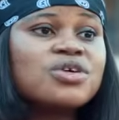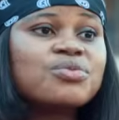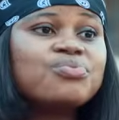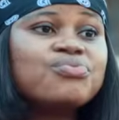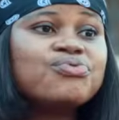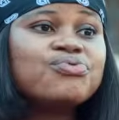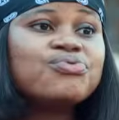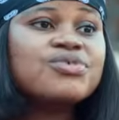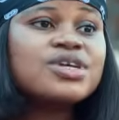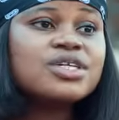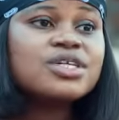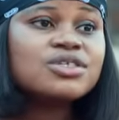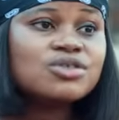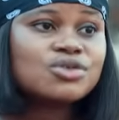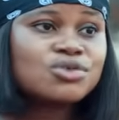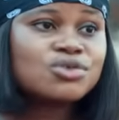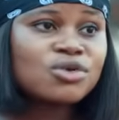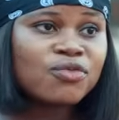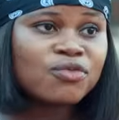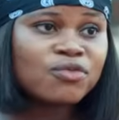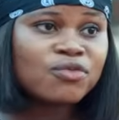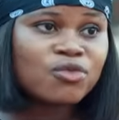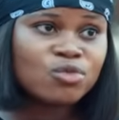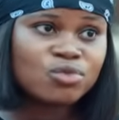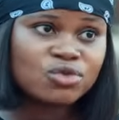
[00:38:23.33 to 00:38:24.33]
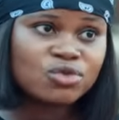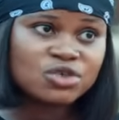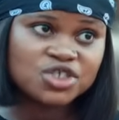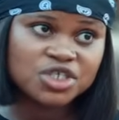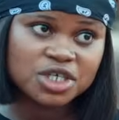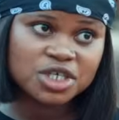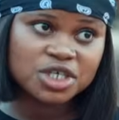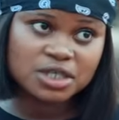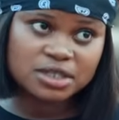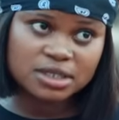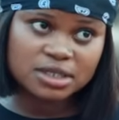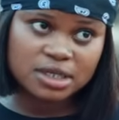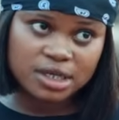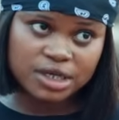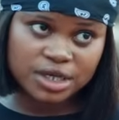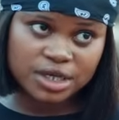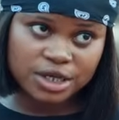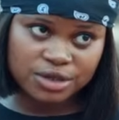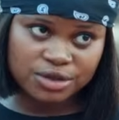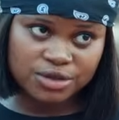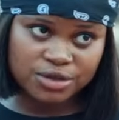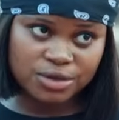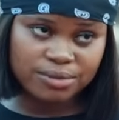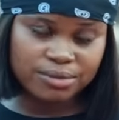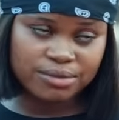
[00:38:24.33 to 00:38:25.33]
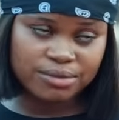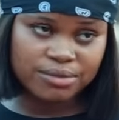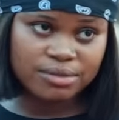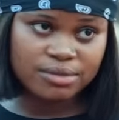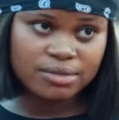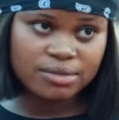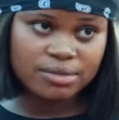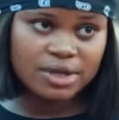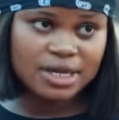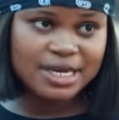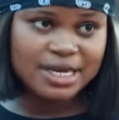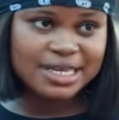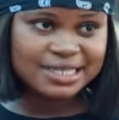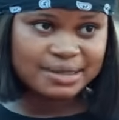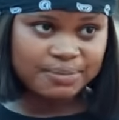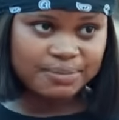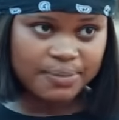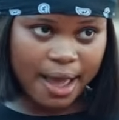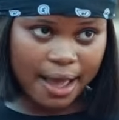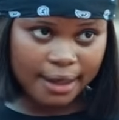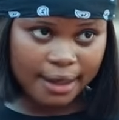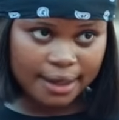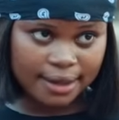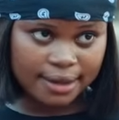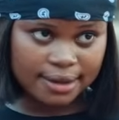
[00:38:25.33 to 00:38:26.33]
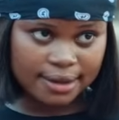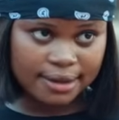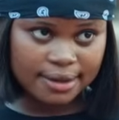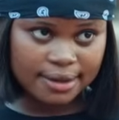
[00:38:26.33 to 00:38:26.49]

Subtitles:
the prince of Umucheze kingdom is back.